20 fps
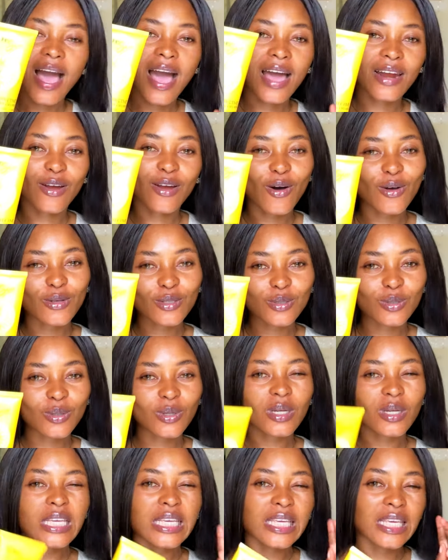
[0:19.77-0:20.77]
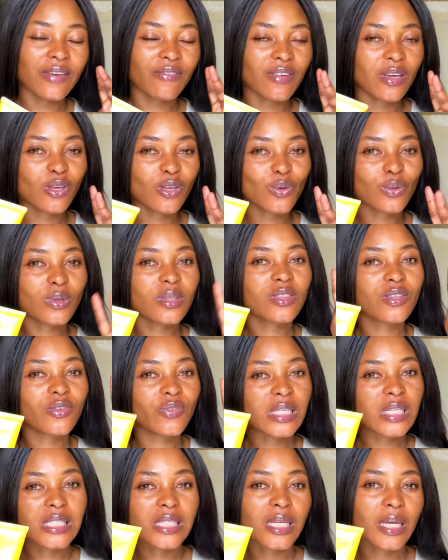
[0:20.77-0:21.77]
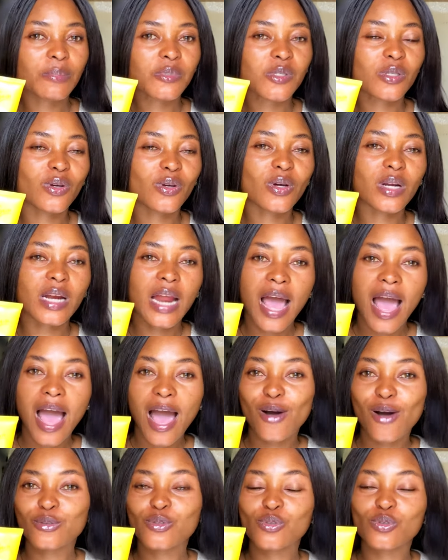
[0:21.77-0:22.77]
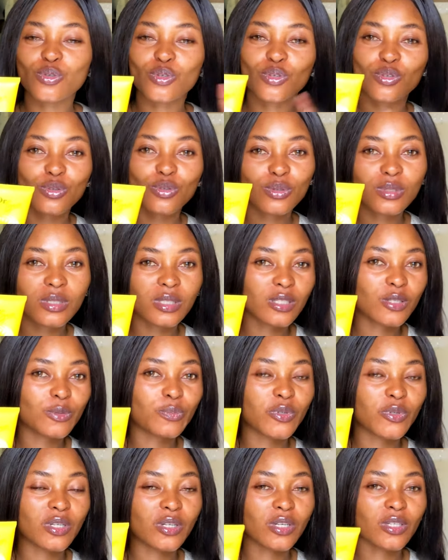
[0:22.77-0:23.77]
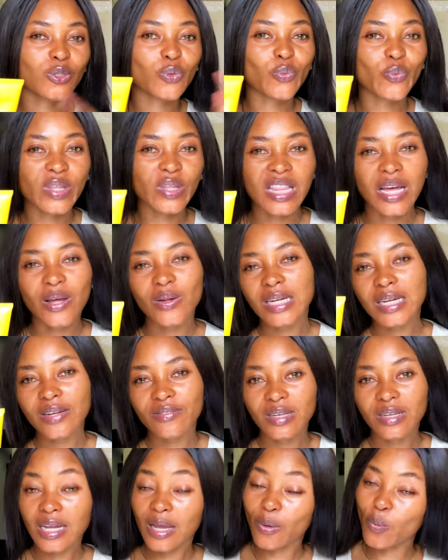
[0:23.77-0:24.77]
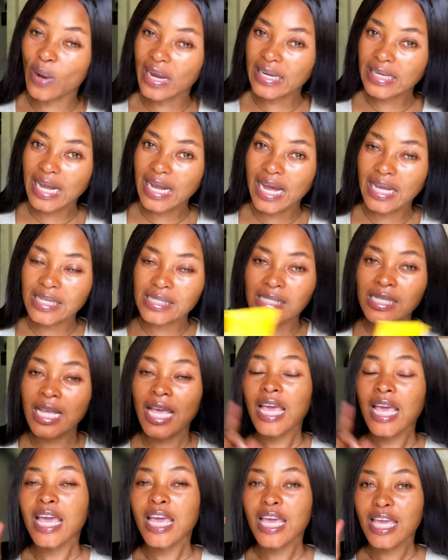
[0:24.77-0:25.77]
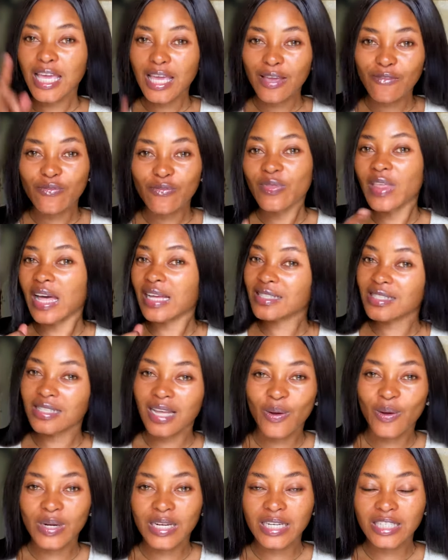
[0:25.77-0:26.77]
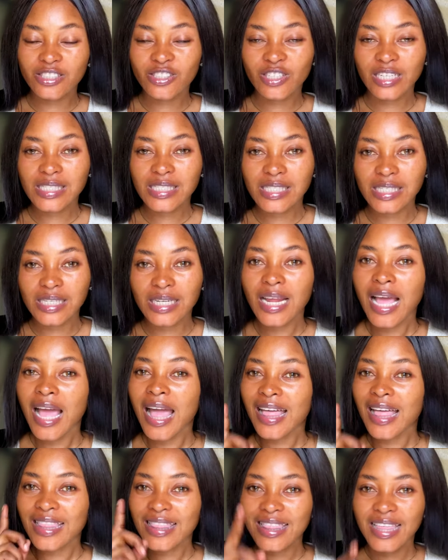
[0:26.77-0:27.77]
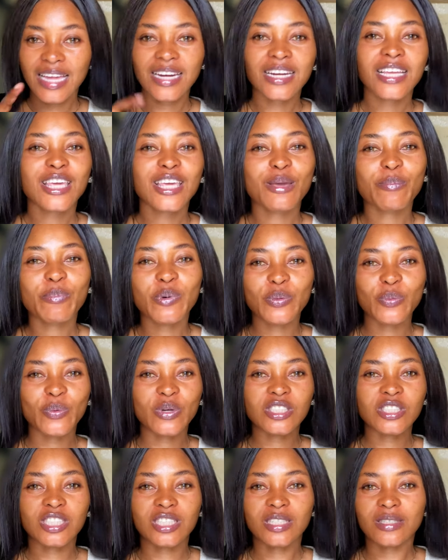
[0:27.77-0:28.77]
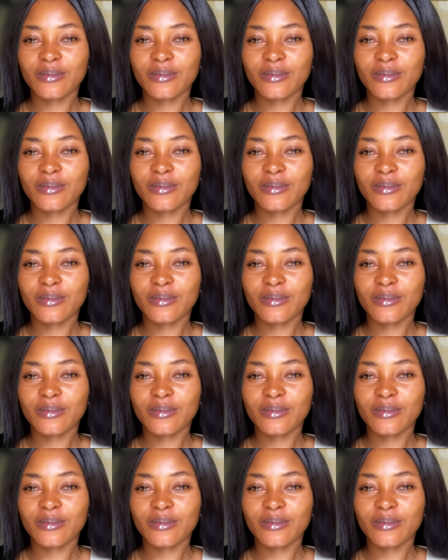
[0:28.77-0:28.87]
and also giving you 3 tips on how to use this product without leaving a white cast. If that sounds interesting, then keep on watching.